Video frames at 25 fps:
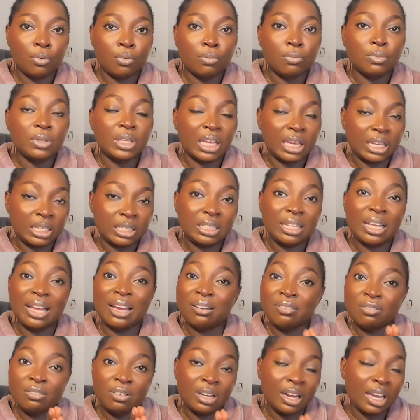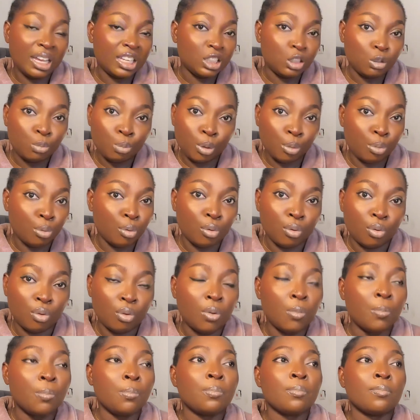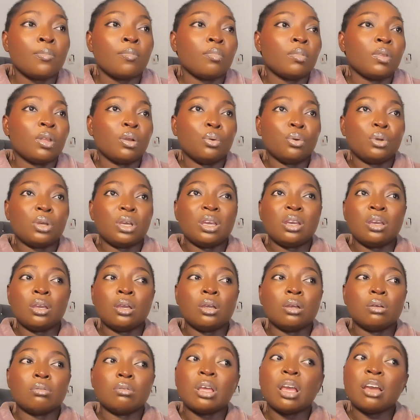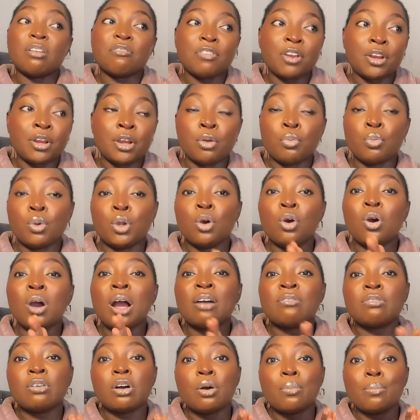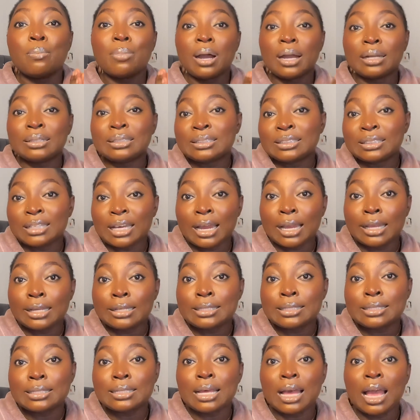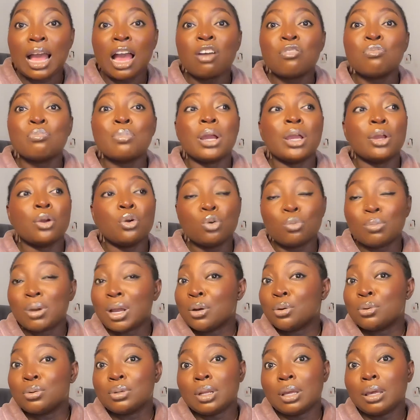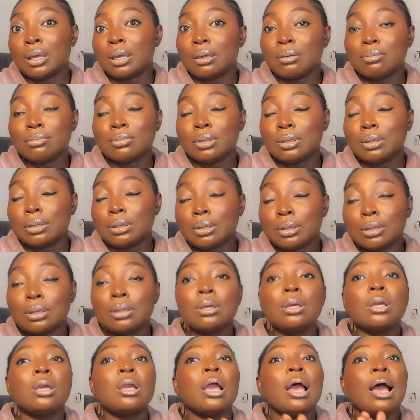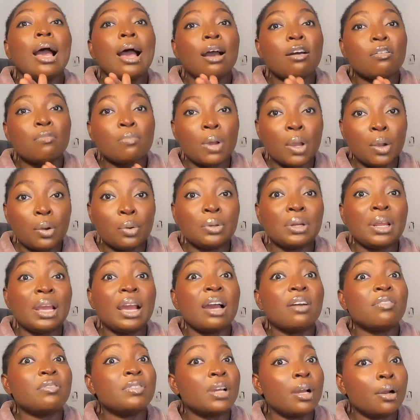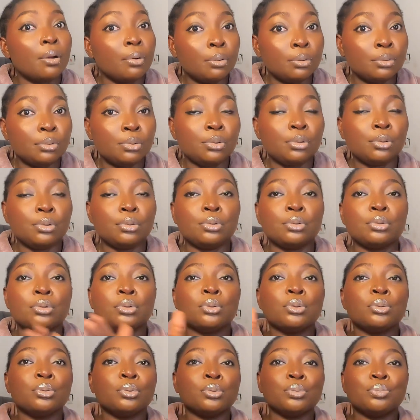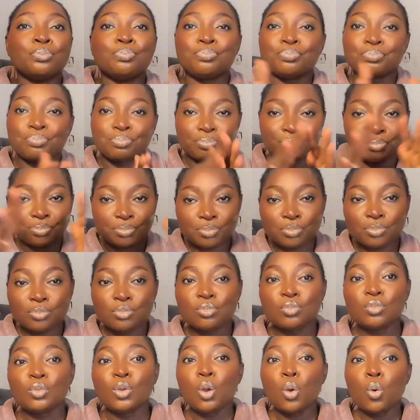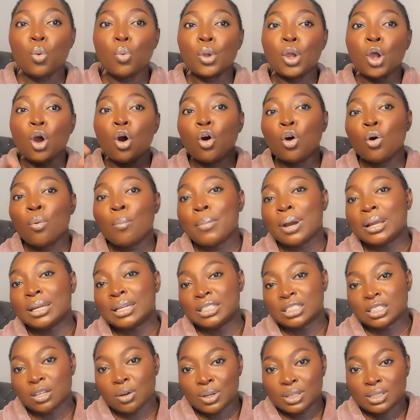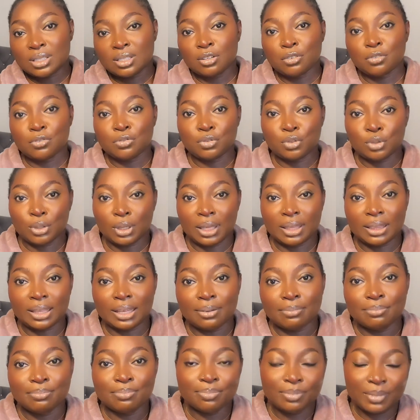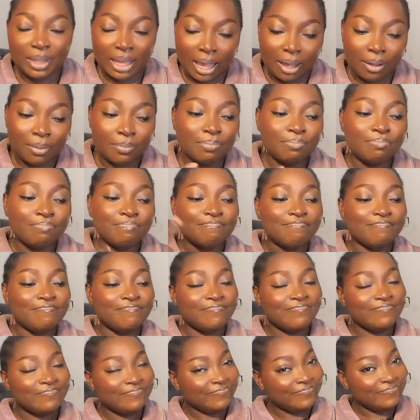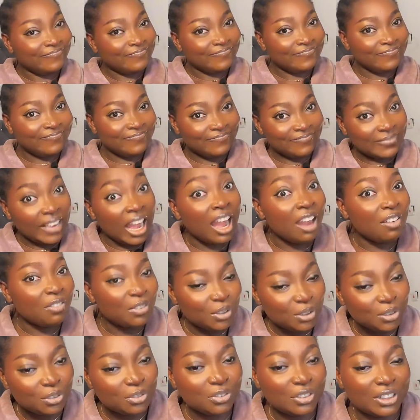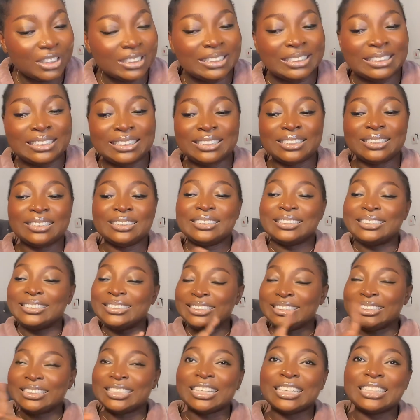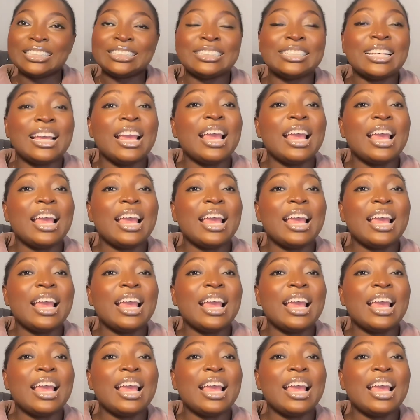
Yes, they are nice people. Okay, they are very, we all have our bad sides. I have my own, I have my own, they have their own too. So we all manage ourselves together. Yeah, I have good friends. Yes,